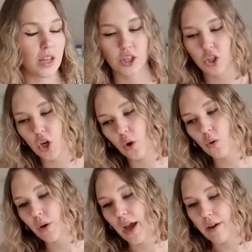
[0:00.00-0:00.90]

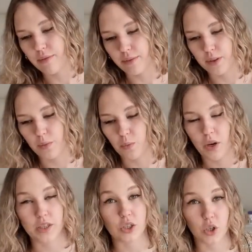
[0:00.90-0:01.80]
No ever
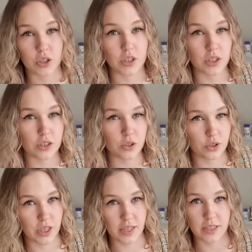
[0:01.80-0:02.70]
one doctor
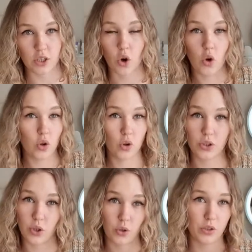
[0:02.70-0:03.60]
does it alone
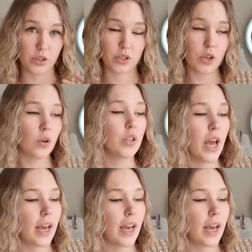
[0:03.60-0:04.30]
on its own.